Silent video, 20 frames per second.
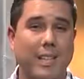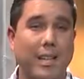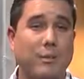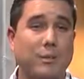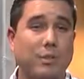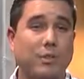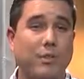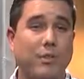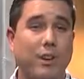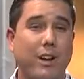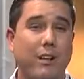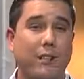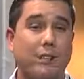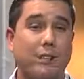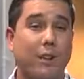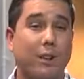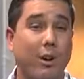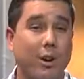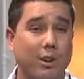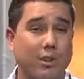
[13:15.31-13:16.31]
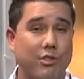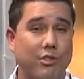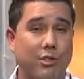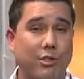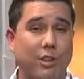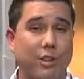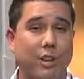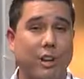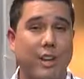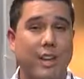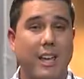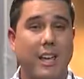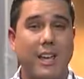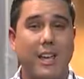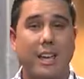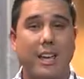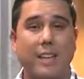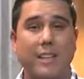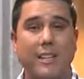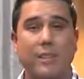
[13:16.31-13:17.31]
image files larger
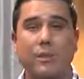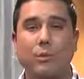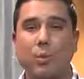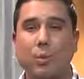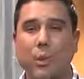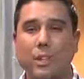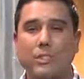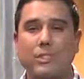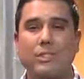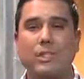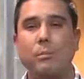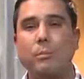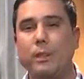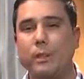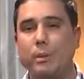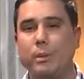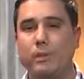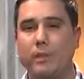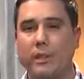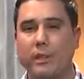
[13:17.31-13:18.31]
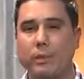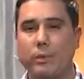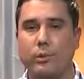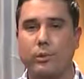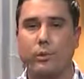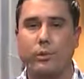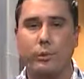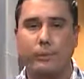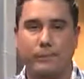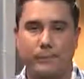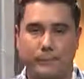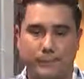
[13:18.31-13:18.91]
and it wastes CPU cycles.